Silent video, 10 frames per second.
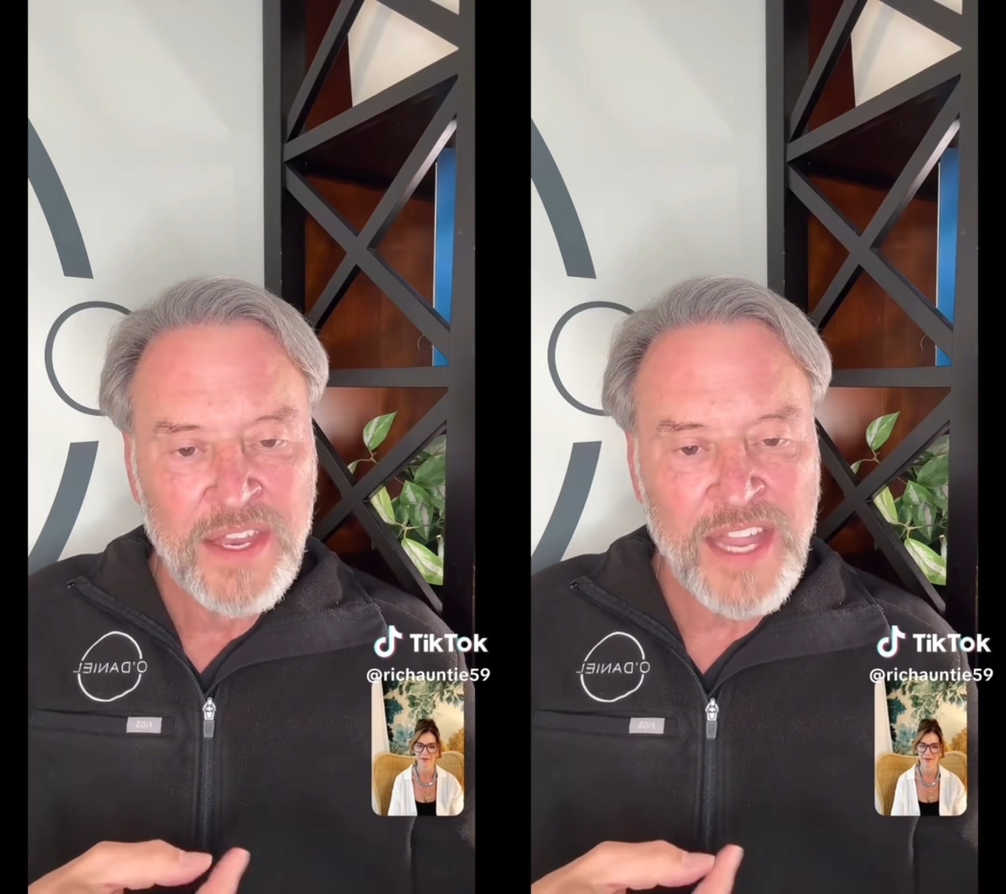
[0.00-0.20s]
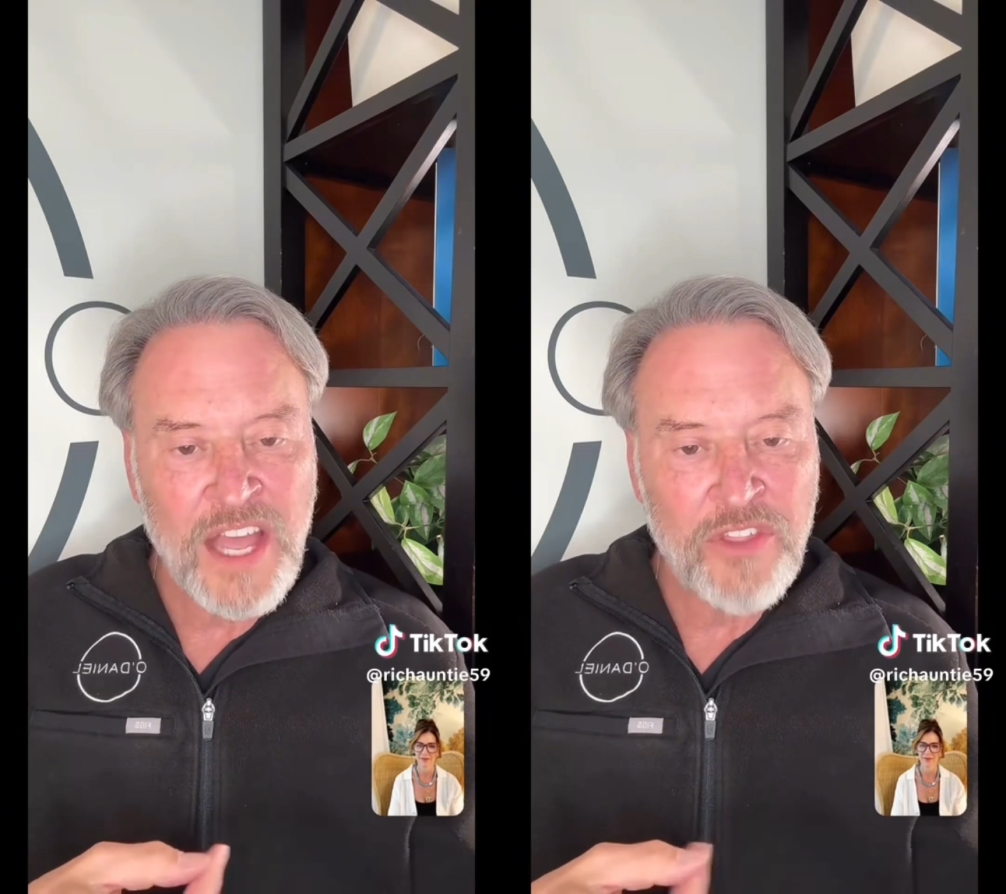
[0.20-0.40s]

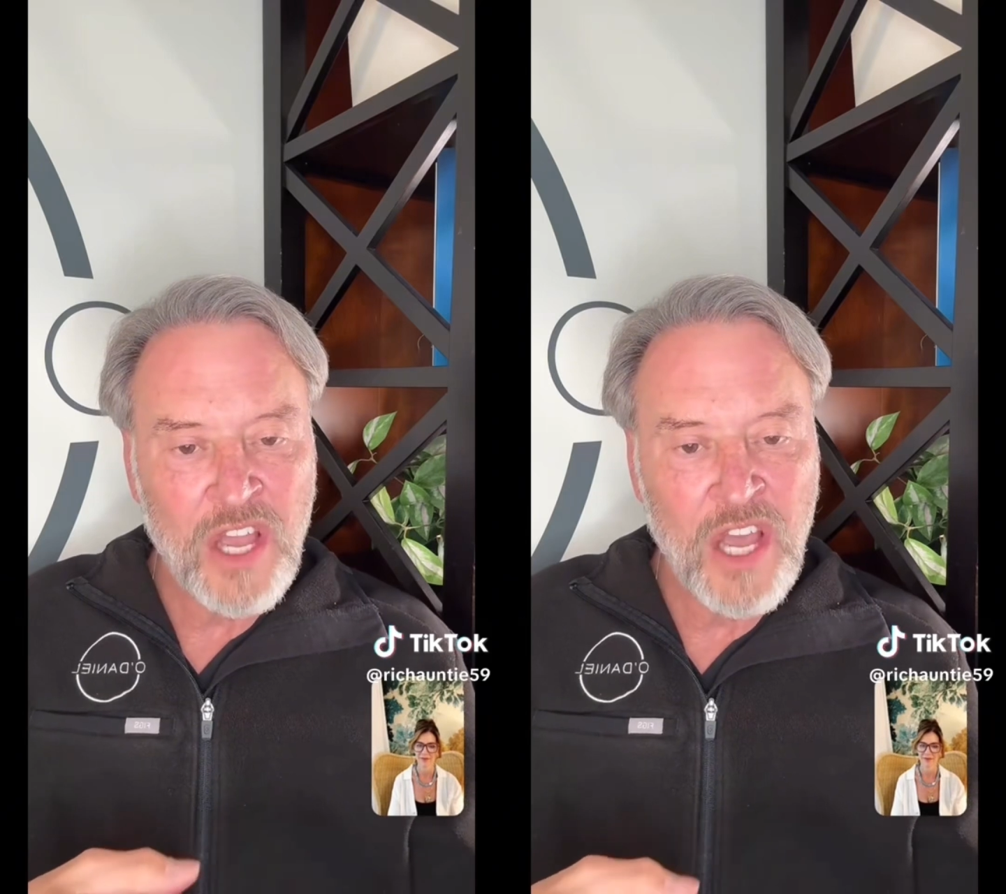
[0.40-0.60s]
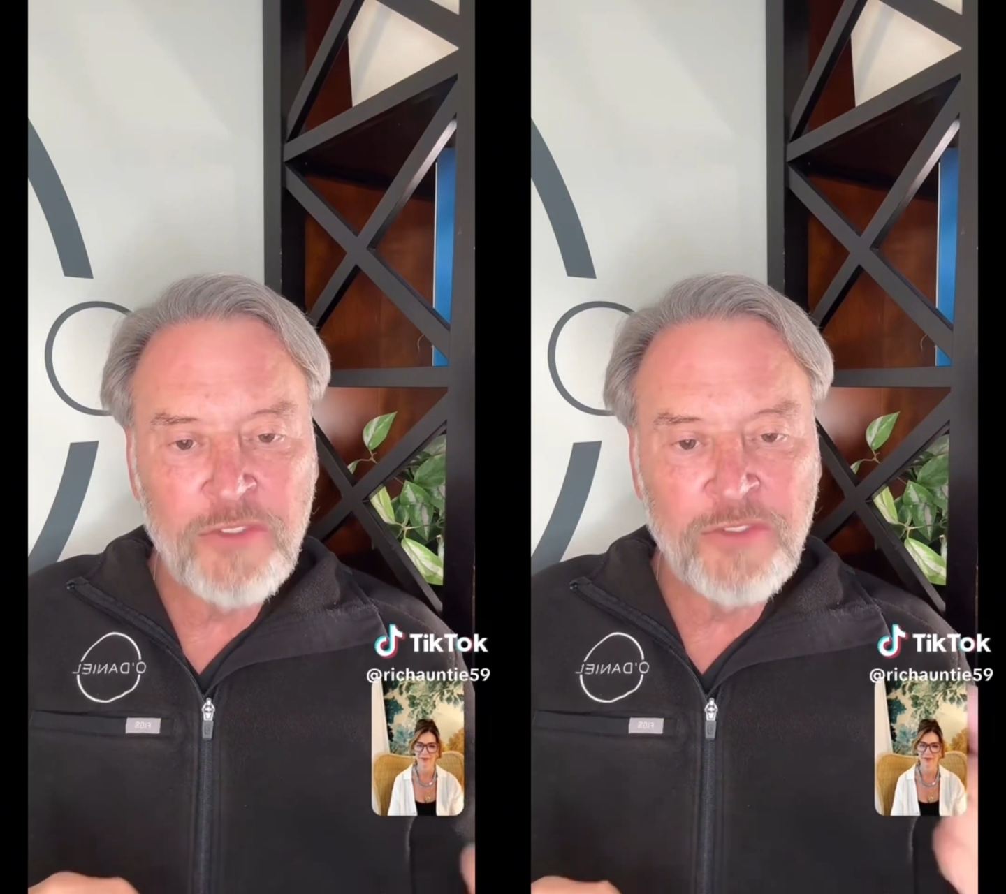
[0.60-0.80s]
Now, the
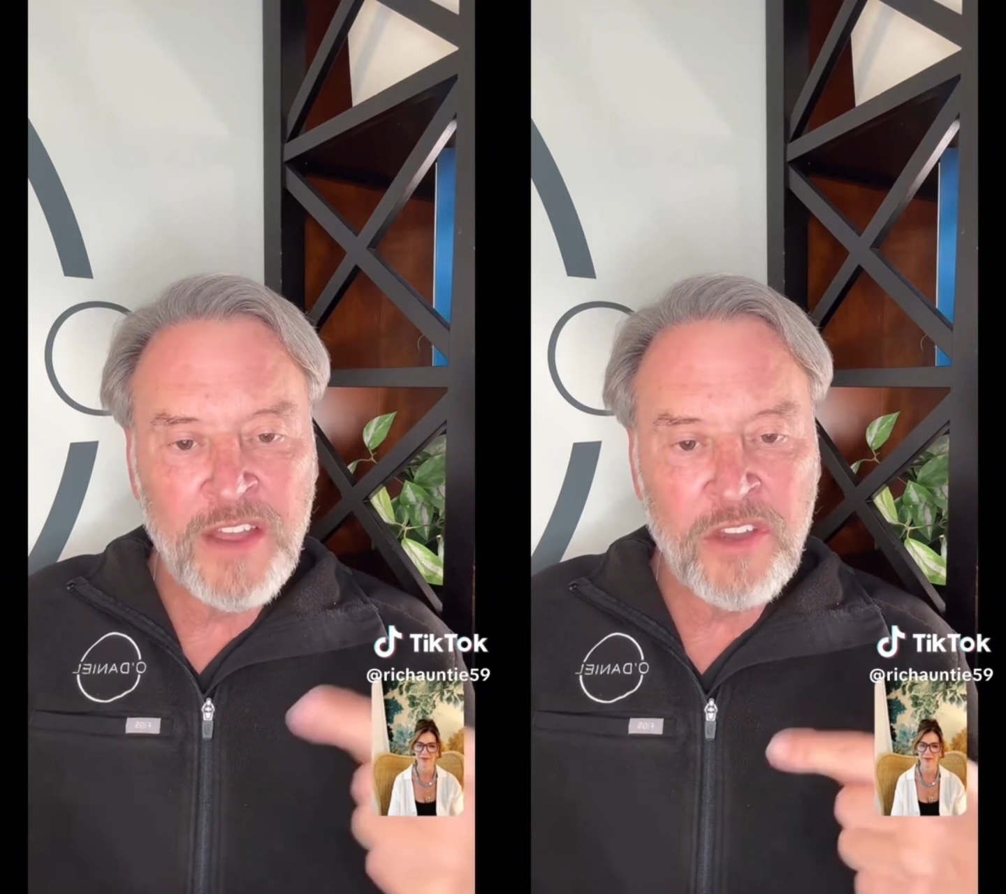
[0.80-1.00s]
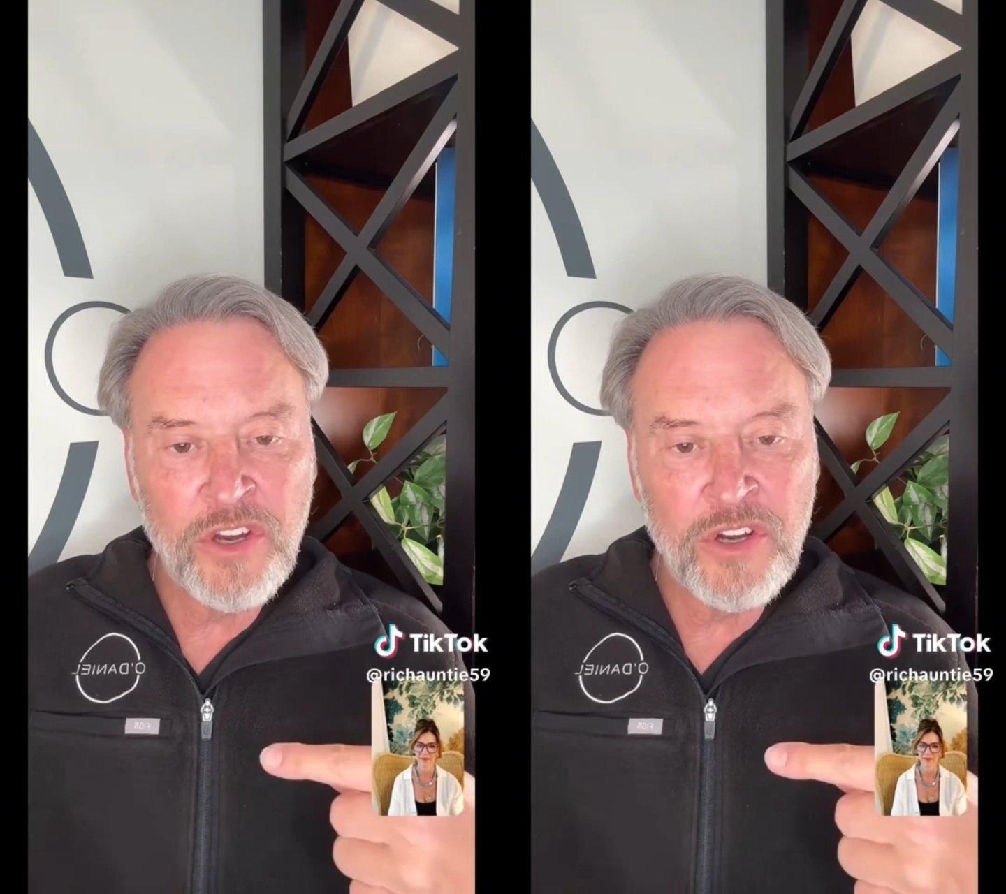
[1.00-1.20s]
other
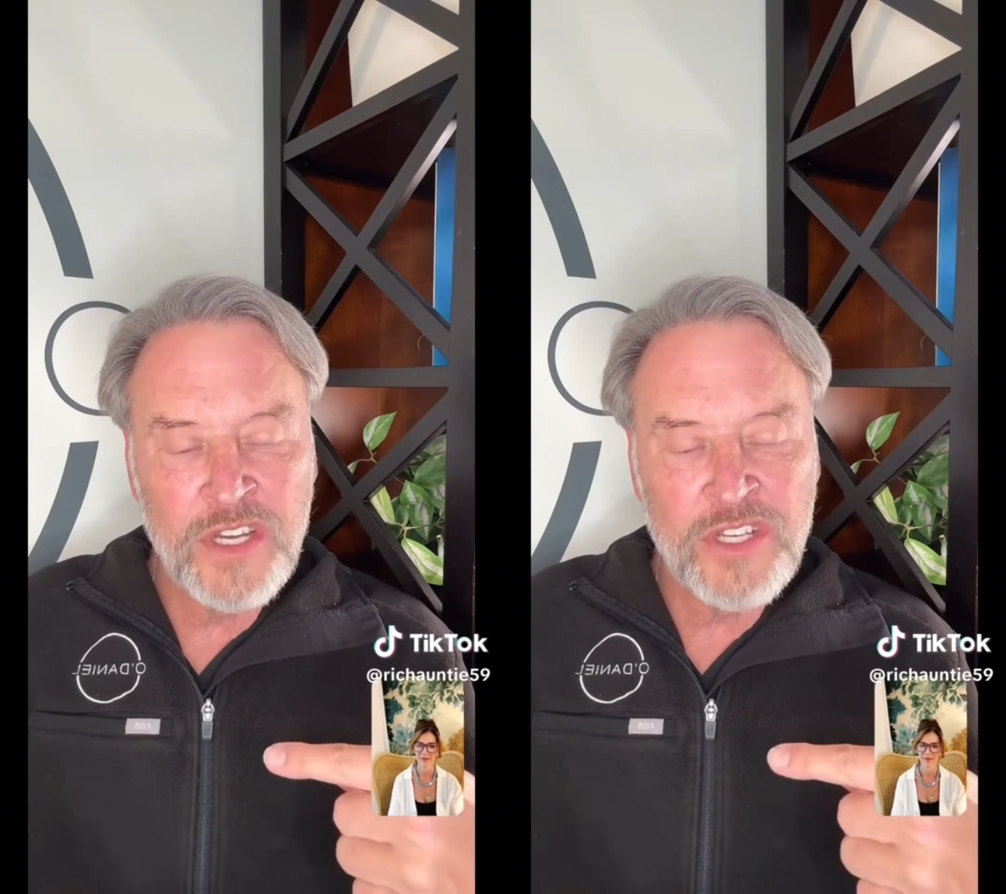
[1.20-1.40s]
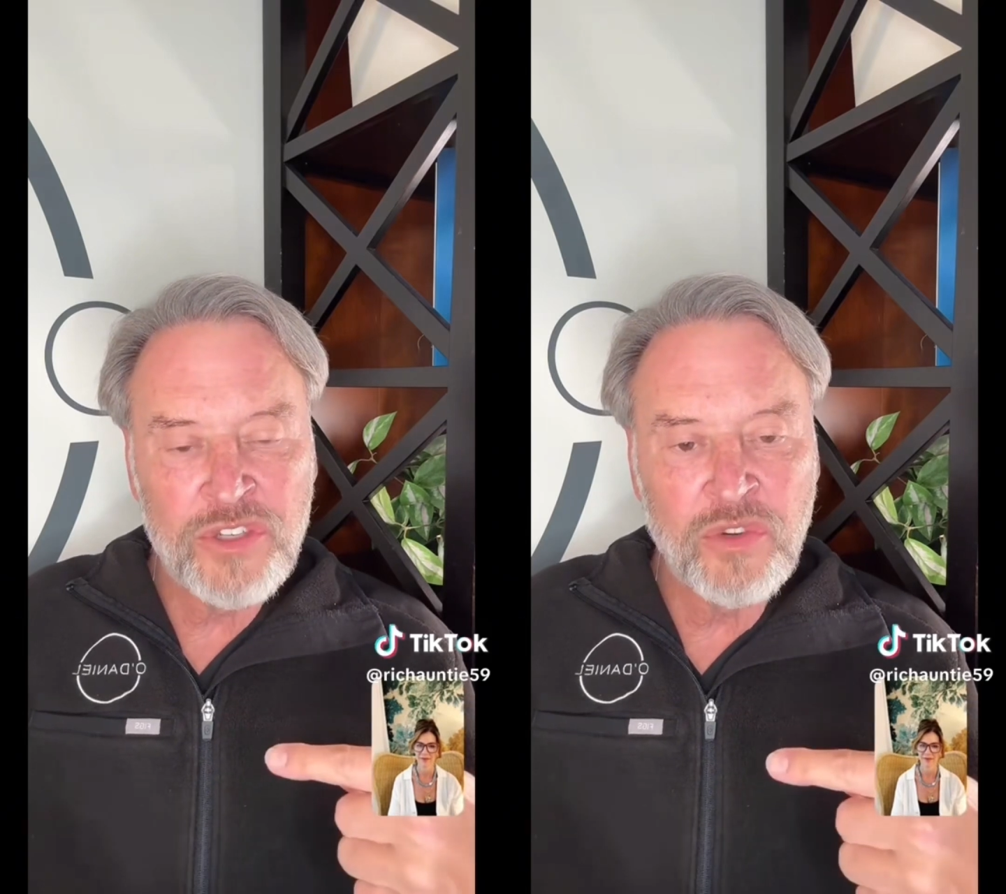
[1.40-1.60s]

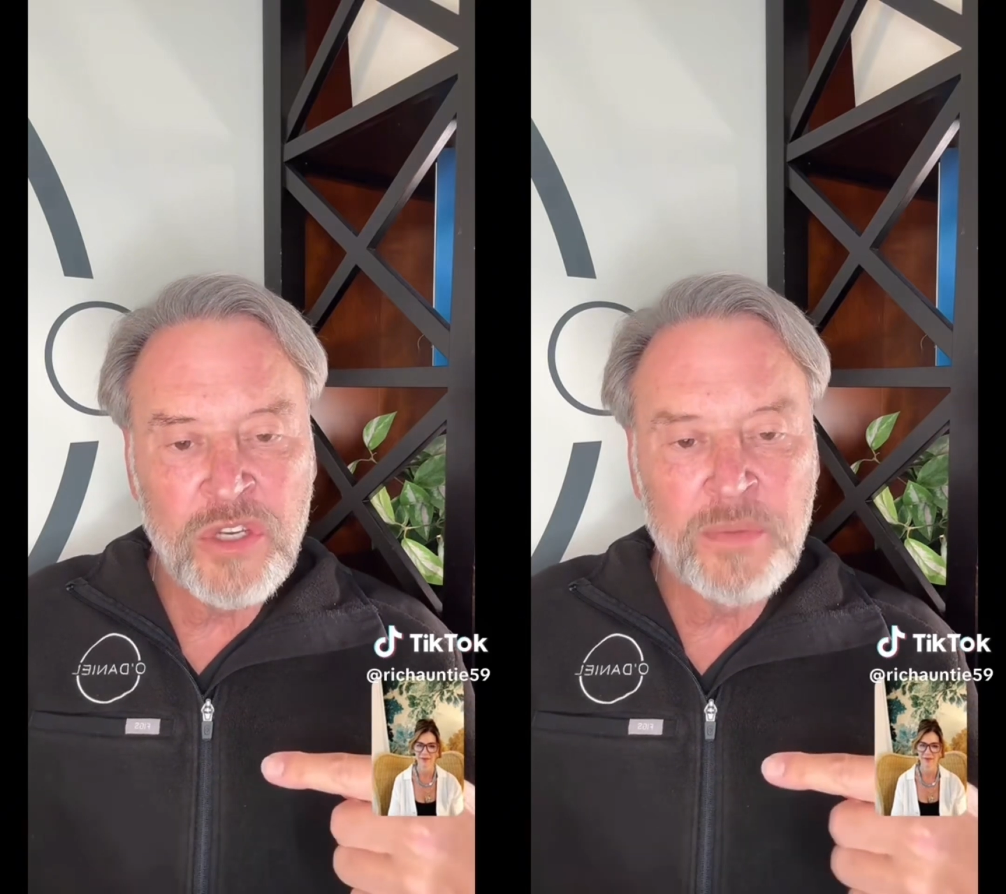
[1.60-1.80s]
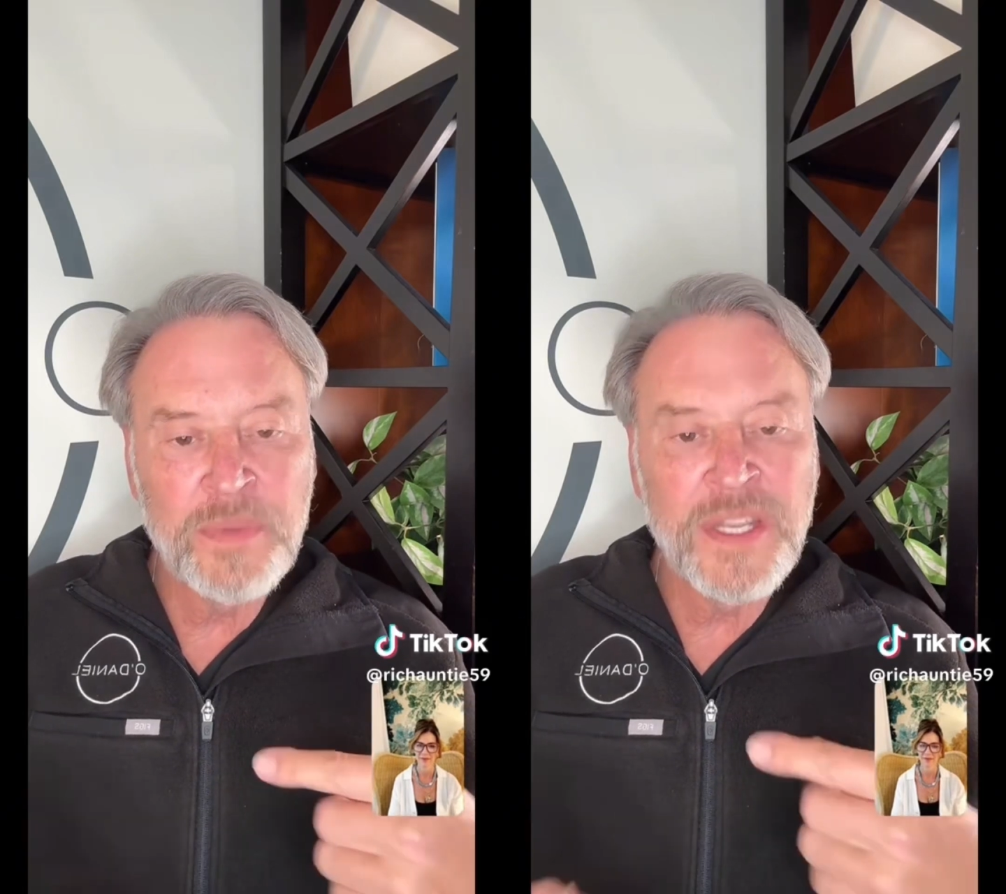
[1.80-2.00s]
failure is
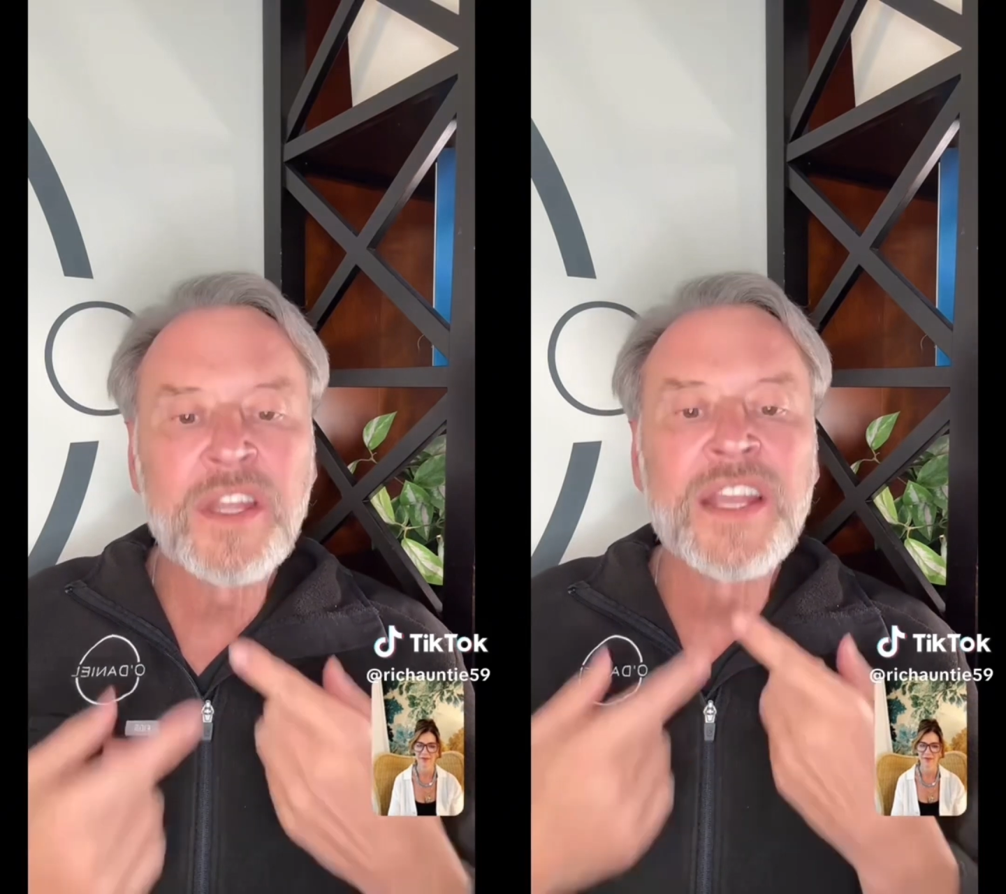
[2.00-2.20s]
going to be